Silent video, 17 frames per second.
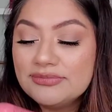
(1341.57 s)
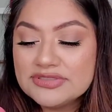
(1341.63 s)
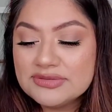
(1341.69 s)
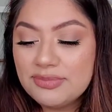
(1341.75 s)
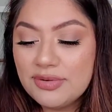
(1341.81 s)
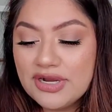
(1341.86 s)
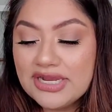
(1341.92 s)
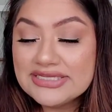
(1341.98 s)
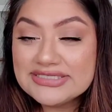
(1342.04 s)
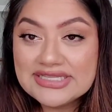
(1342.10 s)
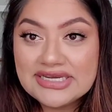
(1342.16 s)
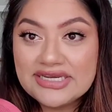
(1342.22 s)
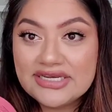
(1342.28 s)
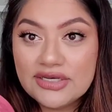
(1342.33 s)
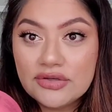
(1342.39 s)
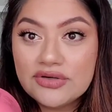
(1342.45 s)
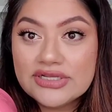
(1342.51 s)
I'm surprised
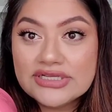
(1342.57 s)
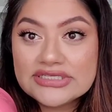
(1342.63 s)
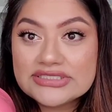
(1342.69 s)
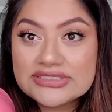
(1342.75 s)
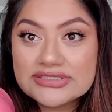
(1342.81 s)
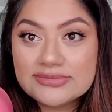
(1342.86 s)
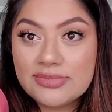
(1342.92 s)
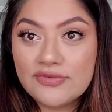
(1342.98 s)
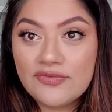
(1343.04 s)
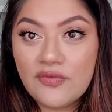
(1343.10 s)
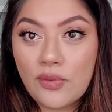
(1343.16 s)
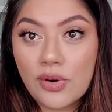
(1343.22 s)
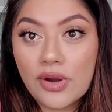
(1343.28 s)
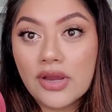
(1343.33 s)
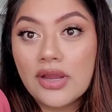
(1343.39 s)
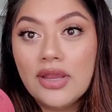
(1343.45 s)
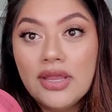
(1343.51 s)
I didn't notice
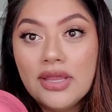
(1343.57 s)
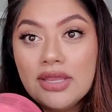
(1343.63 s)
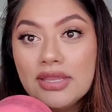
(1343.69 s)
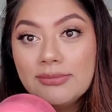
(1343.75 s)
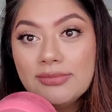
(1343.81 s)
before